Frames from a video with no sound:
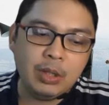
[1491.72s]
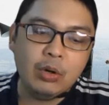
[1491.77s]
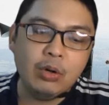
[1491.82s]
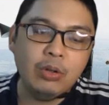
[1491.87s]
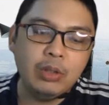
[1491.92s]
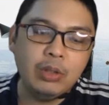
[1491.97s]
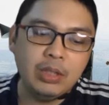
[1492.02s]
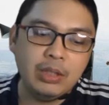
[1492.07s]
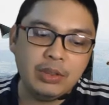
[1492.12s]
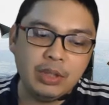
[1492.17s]
the
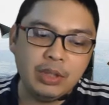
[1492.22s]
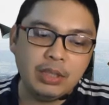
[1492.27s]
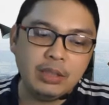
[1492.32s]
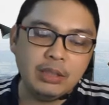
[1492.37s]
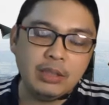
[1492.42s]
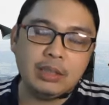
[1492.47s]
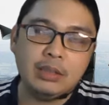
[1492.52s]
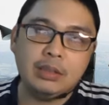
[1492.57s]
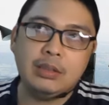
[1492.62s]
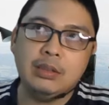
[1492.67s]
only
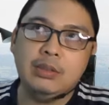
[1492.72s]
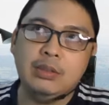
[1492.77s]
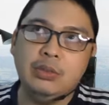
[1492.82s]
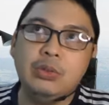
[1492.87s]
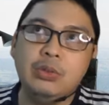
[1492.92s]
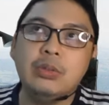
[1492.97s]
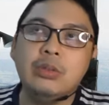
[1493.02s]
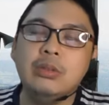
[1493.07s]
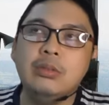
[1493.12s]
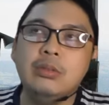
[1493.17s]
thing that
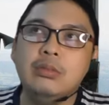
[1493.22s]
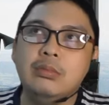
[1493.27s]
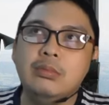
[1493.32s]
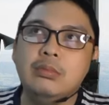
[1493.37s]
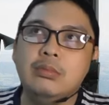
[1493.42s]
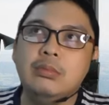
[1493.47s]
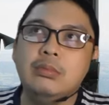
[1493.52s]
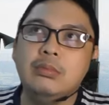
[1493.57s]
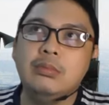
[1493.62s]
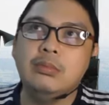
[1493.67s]
could
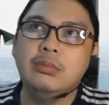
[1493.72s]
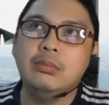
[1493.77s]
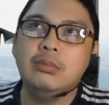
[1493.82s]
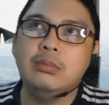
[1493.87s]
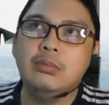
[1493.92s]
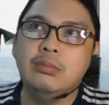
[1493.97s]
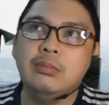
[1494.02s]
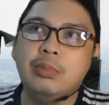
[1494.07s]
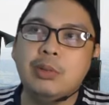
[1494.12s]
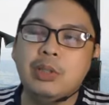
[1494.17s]

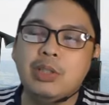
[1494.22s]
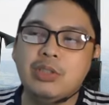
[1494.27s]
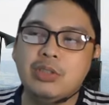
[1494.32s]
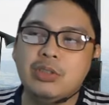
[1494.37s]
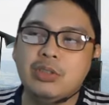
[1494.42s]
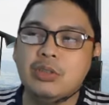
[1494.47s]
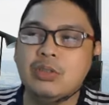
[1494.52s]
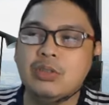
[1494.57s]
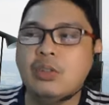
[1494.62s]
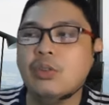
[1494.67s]

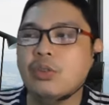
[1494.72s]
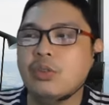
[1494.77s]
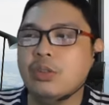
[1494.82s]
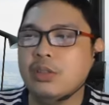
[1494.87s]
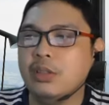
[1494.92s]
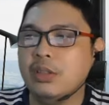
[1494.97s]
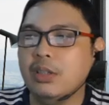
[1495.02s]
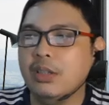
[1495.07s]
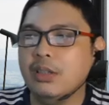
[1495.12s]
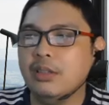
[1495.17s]
bridge
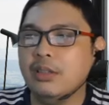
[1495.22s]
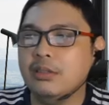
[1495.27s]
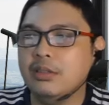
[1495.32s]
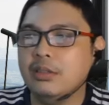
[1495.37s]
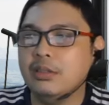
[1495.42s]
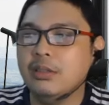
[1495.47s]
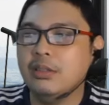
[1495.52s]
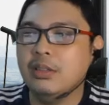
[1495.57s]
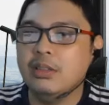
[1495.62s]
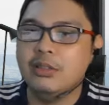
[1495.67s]
theory and
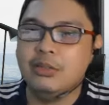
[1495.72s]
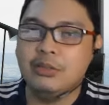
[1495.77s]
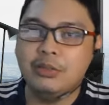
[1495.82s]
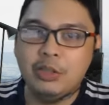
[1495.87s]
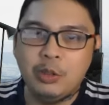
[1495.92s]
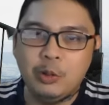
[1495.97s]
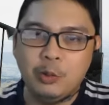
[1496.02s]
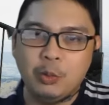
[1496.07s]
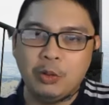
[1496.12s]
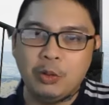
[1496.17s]

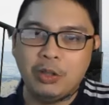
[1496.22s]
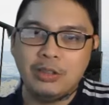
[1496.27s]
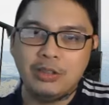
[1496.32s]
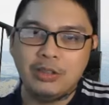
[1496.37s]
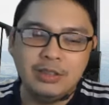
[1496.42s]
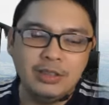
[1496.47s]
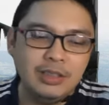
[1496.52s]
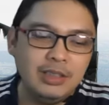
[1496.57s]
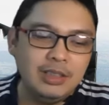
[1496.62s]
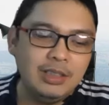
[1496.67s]
real
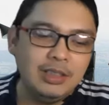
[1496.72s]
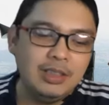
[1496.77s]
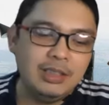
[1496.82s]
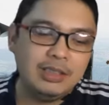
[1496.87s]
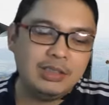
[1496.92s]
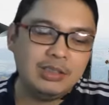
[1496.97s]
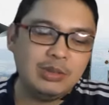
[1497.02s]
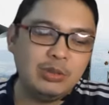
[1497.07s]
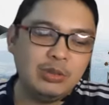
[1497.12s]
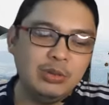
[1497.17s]
world
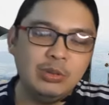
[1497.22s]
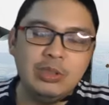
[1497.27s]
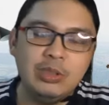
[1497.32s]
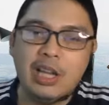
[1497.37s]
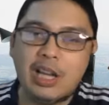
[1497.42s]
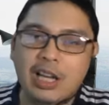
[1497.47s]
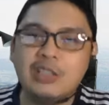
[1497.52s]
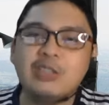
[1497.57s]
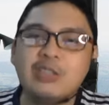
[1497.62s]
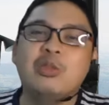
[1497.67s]
is to do
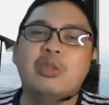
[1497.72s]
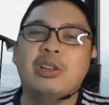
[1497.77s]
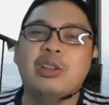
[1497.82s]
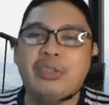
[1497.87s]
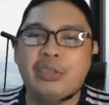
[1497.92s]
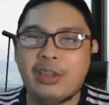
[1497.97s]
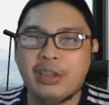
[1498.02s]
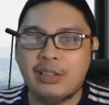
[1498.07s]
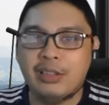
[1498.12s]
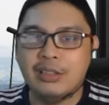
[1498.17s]
the
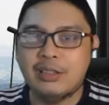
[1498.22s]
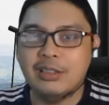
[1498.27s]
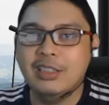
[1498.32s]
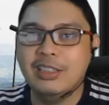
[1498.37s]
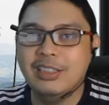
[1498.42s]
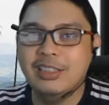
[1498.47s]
actual thing.